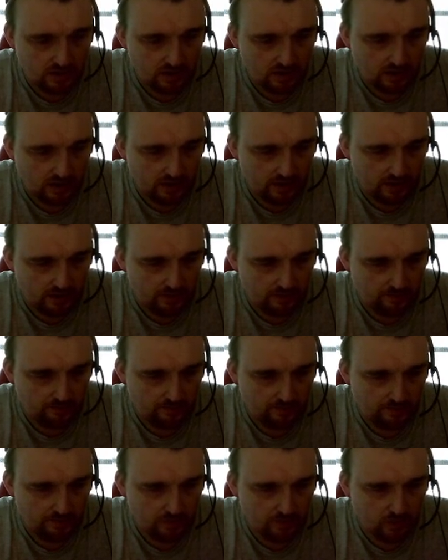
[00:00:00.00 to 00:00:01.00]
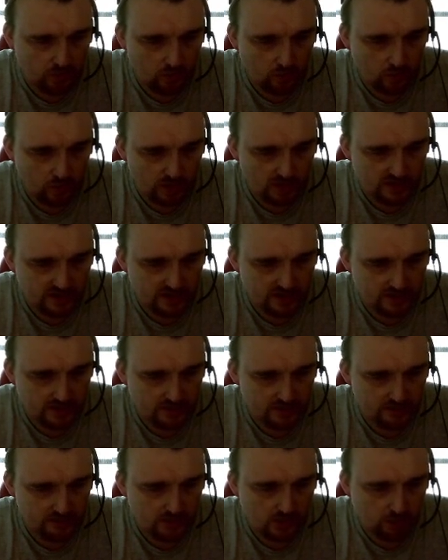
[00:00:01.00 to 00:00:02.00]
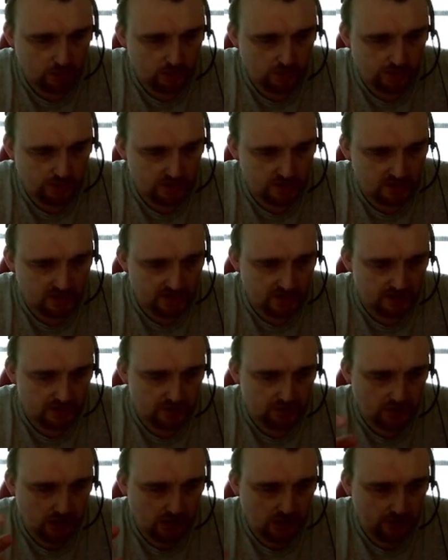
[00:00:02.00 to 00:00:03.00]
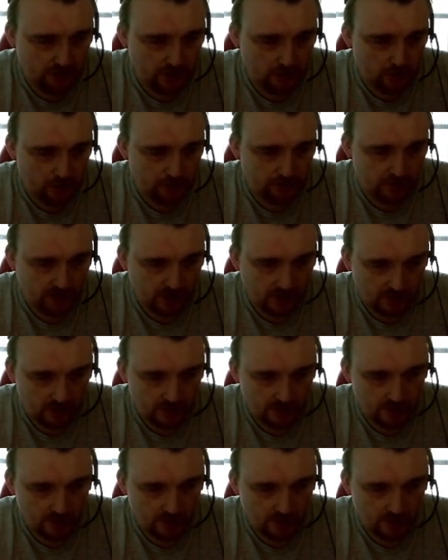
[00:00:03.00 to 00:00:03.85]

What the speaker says: You've got all this kind of tumultuous energy coming out of the head